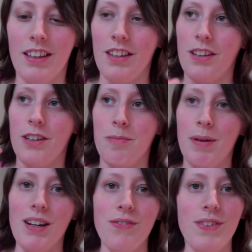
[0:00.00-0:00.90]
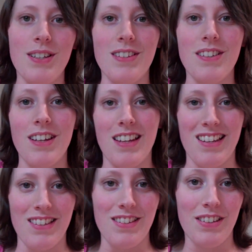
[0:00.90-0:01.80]
The breakfast
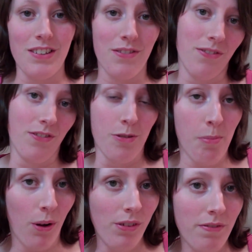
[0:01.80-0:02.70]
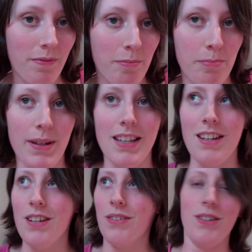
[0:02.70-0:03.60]
is small, but the
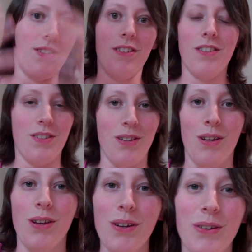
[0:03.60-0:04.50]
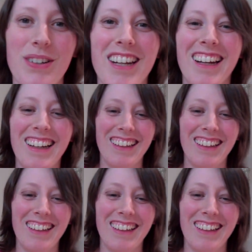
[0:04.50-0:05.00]
dinner is just huge.